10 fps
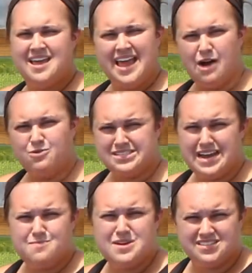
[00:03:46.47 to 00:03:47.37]

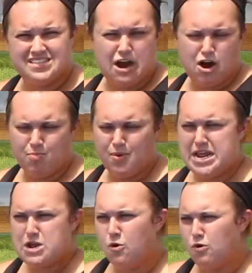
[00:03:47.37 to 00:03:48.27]
outside because they are
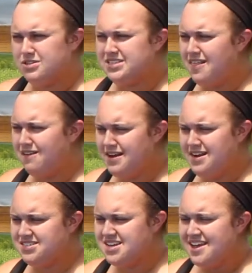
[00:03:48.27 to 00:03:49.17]
pretty cold
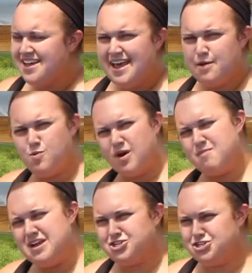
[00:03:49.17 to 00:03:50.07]
tolerant, and we want to
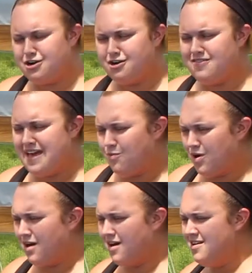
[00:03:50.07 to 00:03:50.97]
make sure that we're